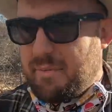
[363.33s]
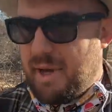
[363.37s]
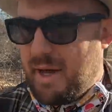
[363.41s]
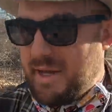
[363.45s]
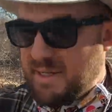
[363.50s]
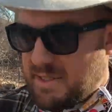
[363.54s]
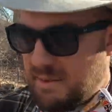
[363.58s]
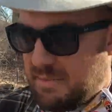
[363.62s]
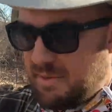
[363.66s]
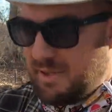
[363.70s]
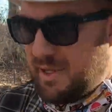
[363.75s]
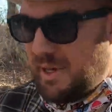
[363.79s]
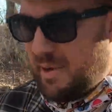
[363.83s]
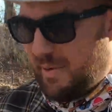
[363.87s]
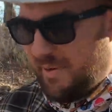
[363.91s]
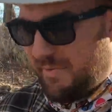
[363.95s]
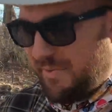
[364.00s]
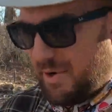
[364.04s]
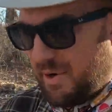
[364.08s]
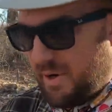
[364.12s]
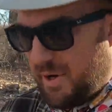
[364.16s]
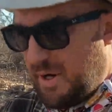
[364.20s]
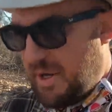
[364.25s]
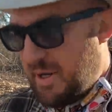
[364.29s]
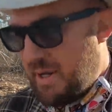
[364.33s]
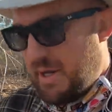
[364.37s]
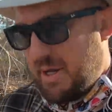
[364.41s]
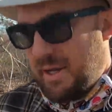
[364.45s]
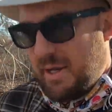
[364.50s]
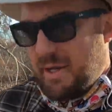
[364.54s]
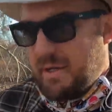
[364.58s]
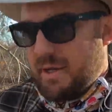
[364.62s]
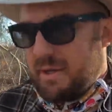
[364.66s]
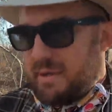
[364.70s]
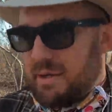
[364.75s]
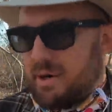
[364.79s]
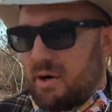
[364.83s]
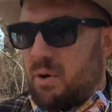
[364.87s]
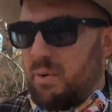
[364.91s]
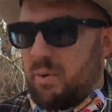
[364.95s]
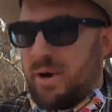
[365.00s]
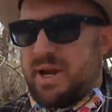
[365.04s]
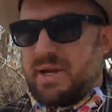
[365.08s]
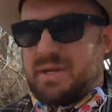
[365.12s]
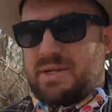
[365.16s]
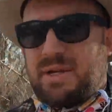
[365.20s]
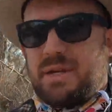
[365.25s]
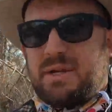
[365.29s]
impossible. However, there are
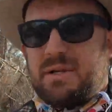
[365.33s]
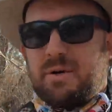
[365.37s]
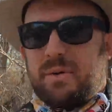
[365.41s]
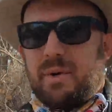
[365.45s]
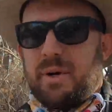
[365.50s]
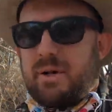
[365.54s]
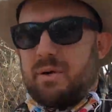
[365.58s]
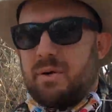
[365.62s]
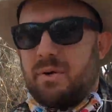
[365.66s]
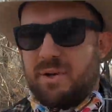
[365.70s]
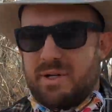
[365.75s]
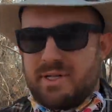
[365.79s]
ways to do it.